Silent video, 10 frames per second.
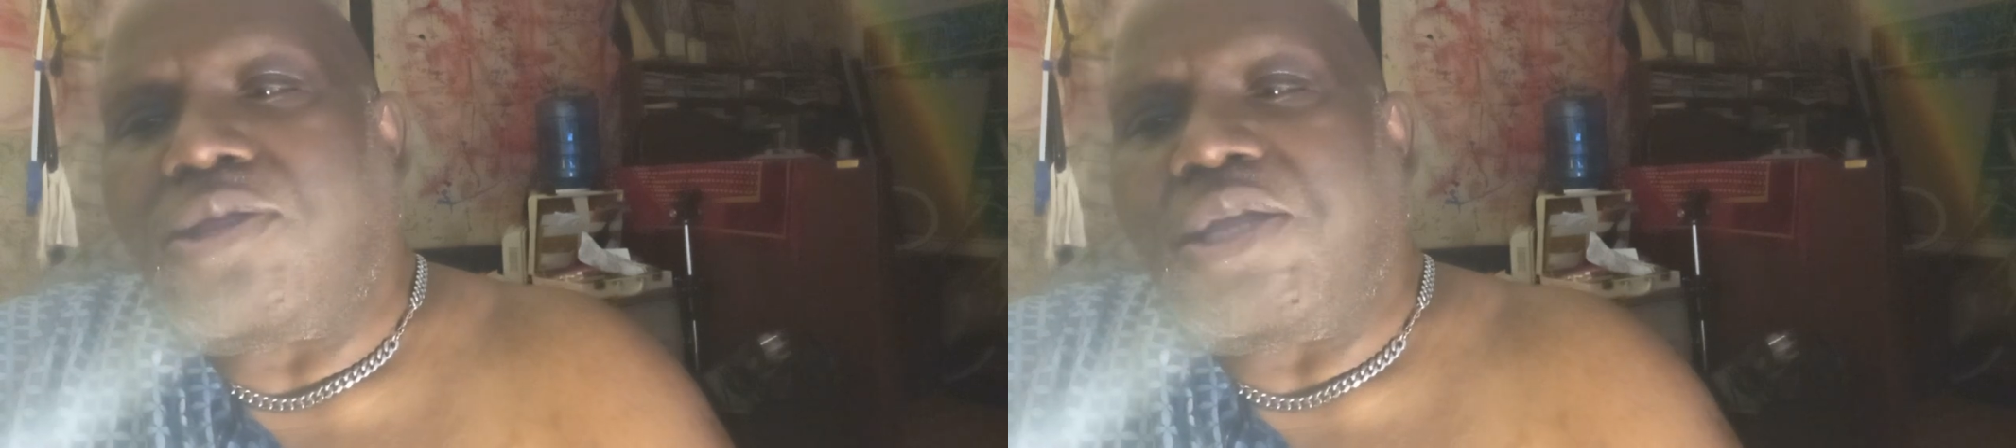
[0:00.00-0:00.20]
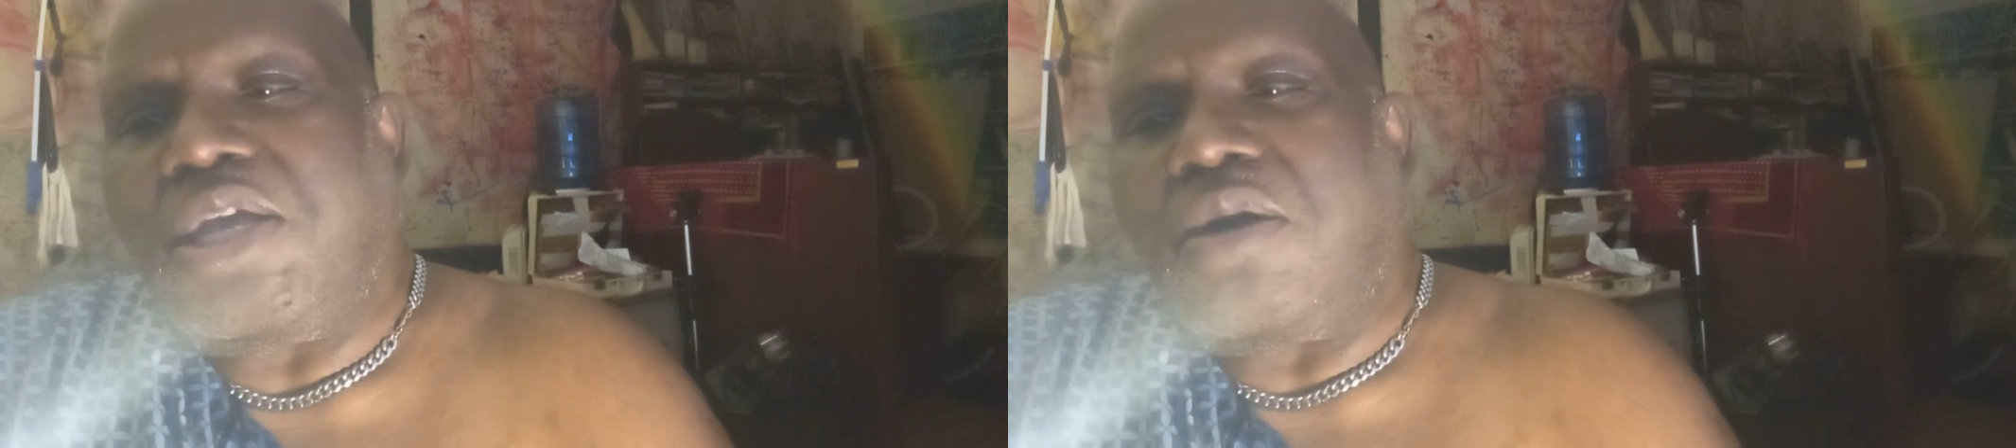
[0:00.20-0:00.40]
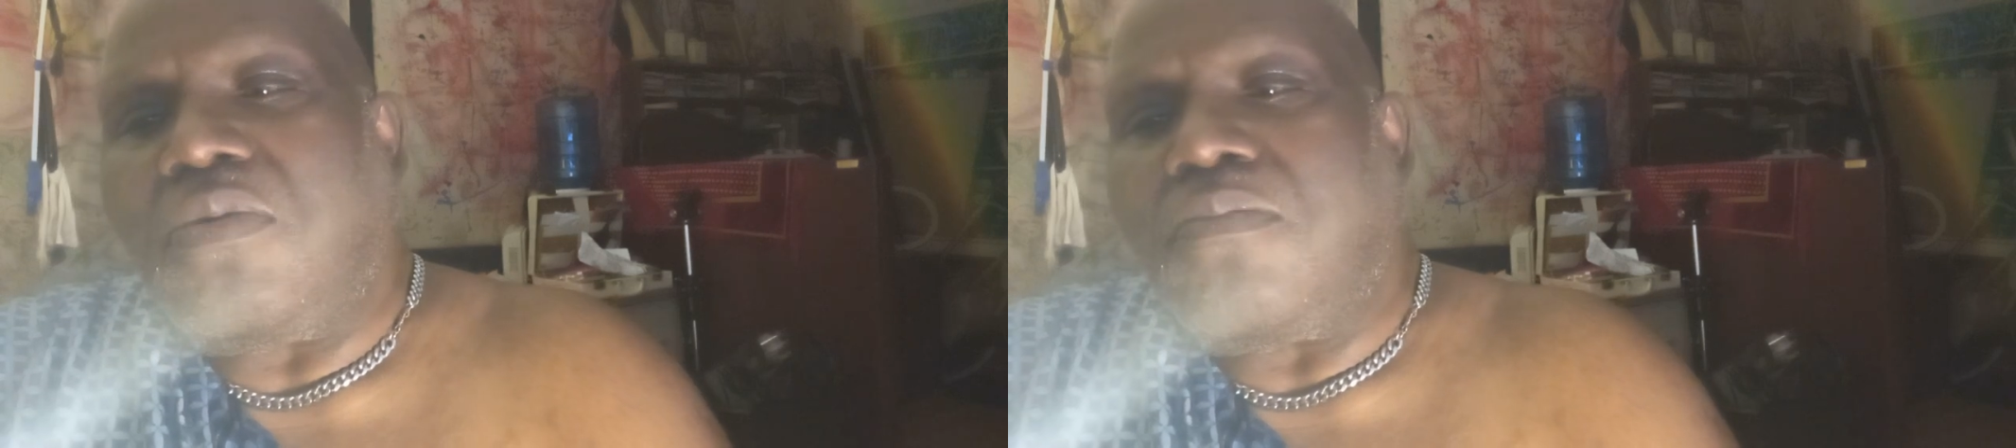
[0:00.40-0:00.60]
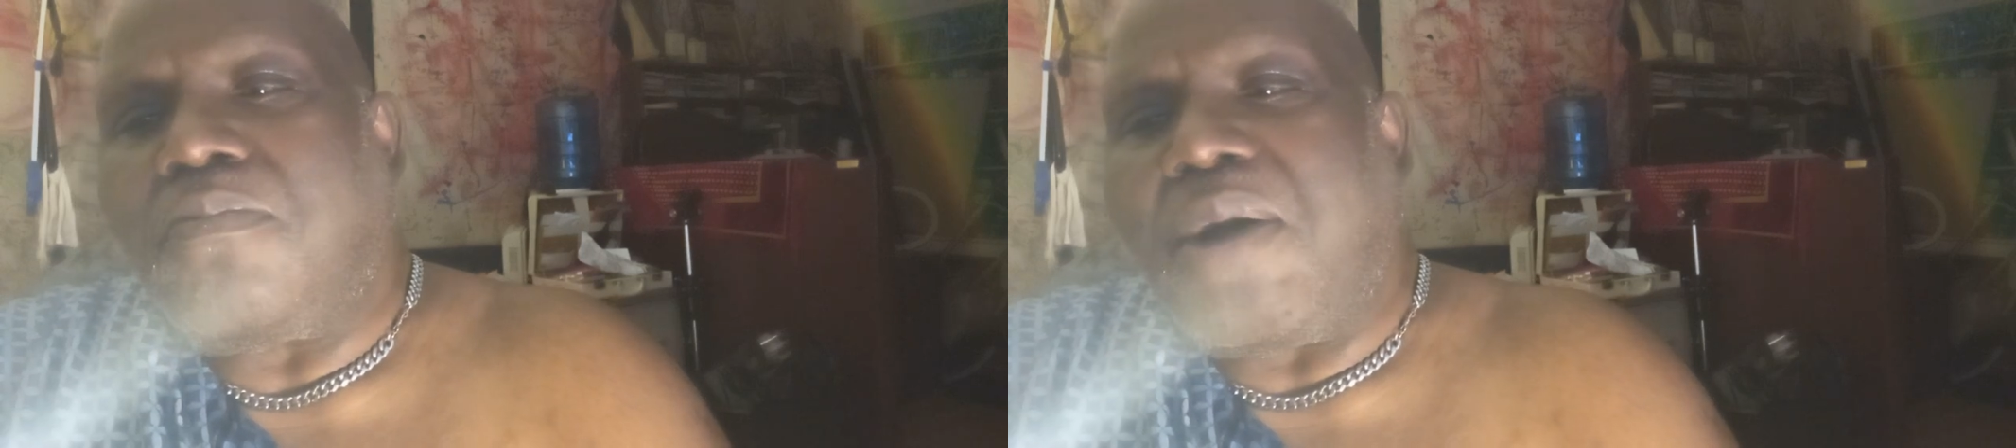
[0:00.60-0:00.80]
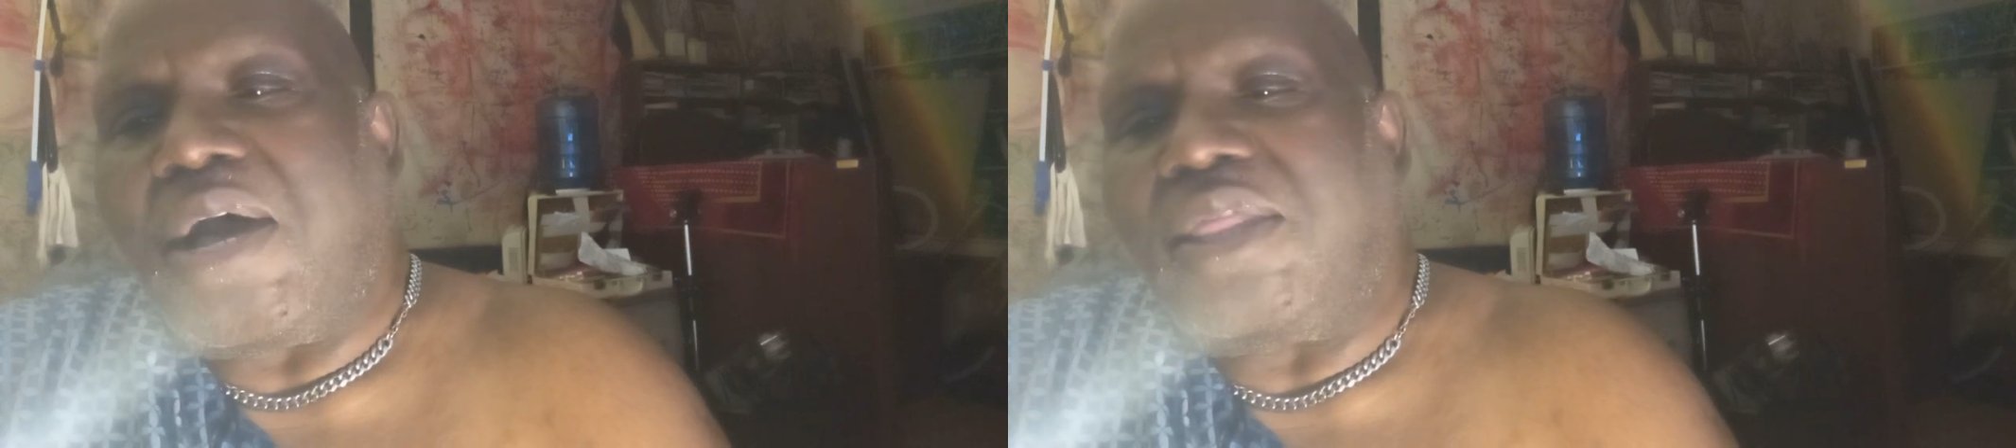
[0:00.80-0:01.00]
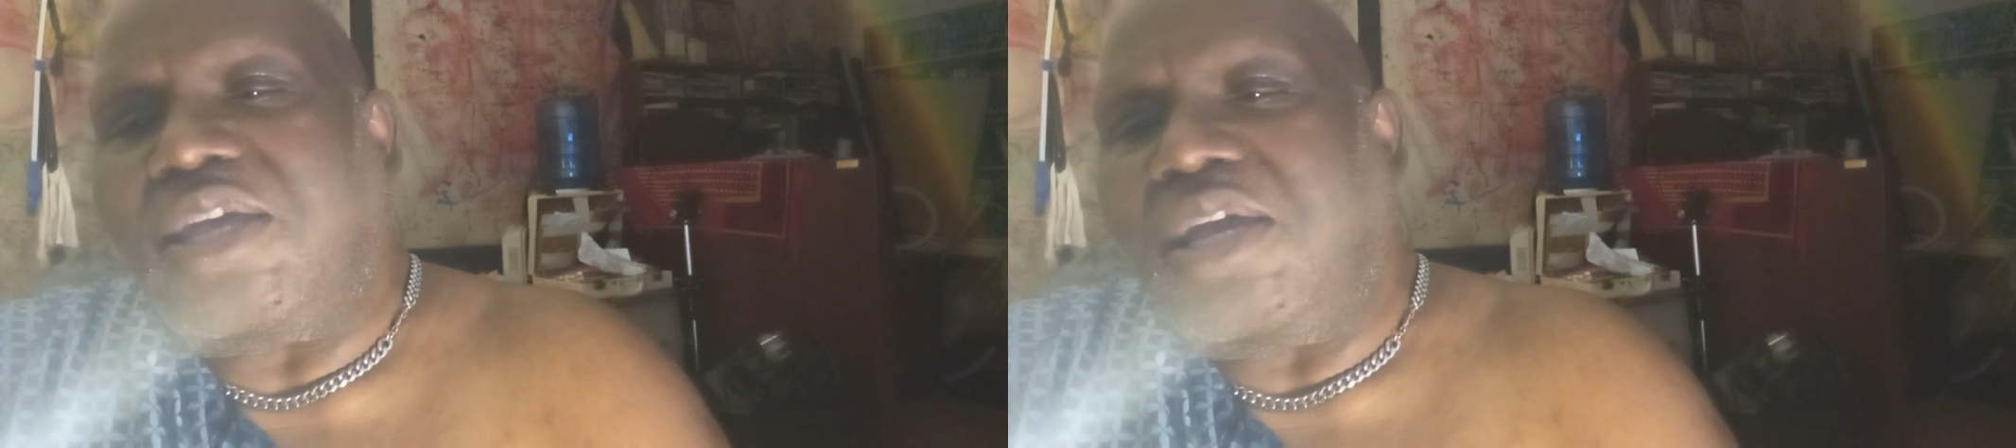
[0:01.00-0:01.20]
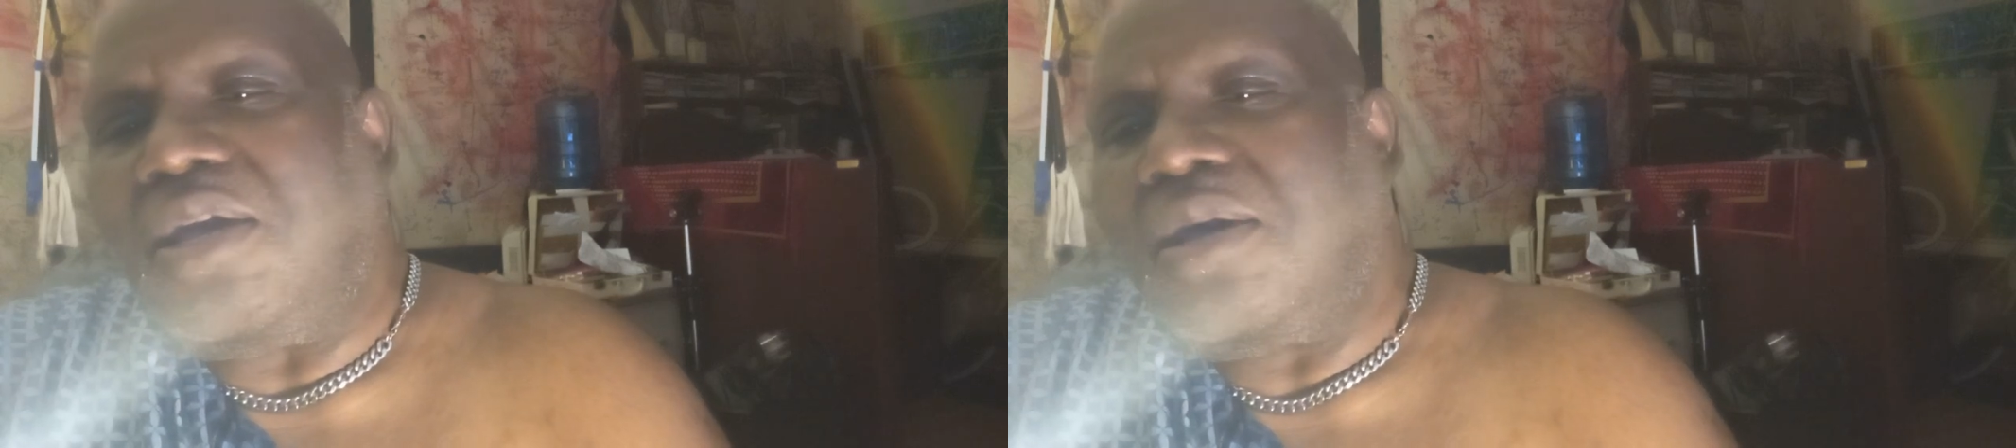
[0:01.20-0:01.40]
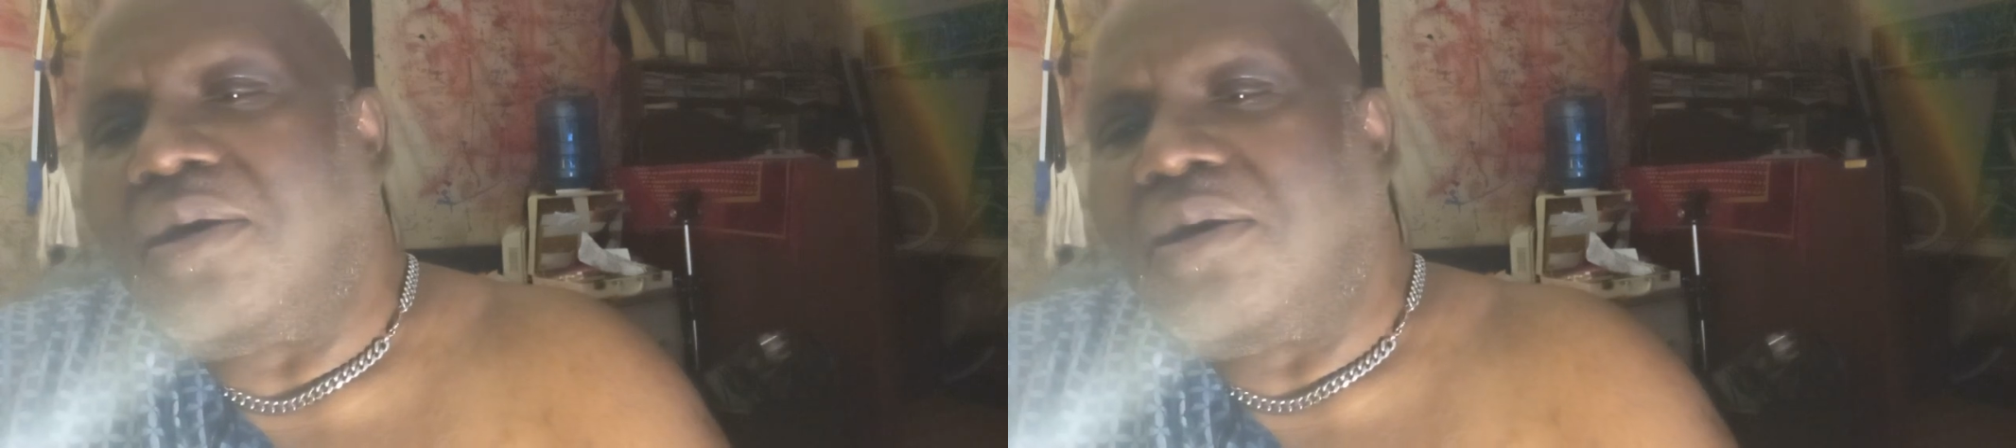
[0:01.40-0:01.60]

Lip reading: Niumbani